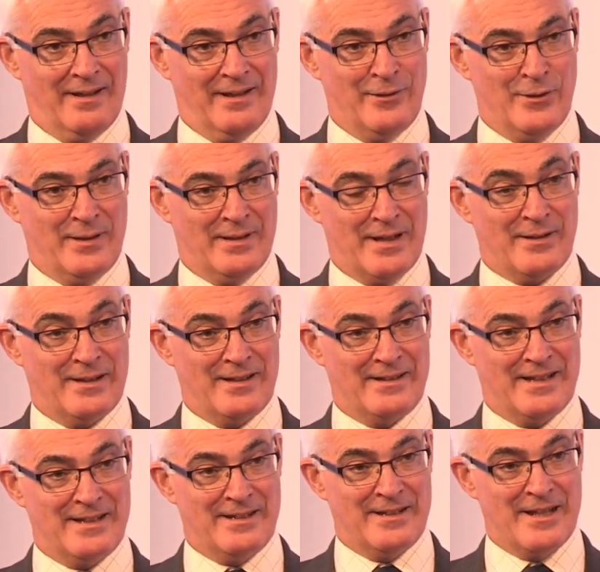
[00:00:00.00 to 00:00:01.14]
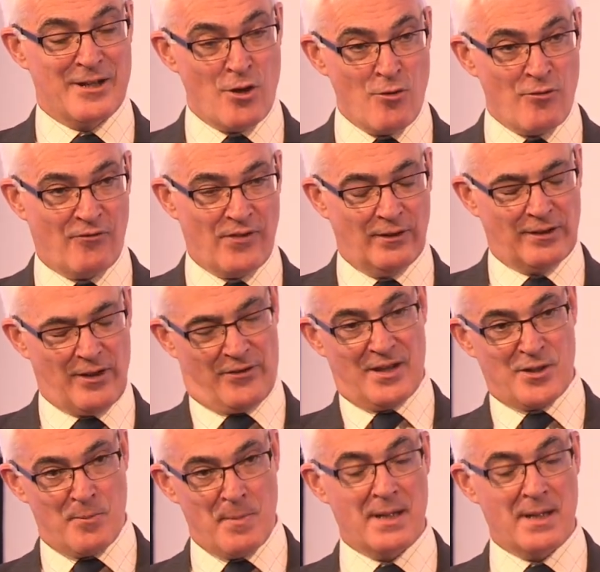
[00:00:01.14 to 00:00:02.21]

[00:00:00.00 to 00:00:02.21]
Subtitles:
They don't feel that things are